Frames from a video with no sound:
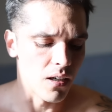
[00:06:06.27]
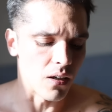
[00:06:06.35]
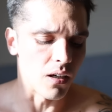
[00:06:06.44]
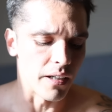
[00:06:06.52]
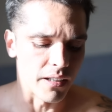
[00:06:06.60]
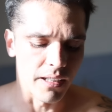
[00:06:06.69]

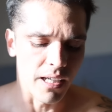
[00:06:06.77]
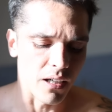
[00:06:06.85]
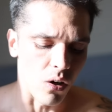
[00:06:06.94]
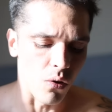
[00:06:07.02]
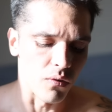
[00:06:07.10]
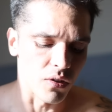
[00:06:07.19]
All right, you're
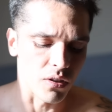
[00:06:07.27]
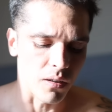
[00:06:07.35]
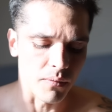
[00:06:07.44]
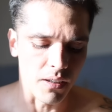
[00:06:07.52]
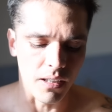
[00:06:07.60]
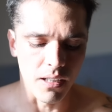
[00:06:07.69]
getting over
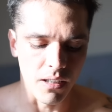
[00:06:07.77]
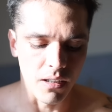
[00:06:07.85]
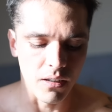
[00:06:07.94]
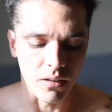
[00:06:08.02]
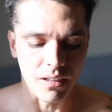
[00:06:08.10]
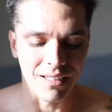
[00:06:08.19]
something
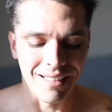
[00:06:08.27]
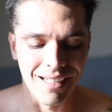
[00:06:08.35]
here.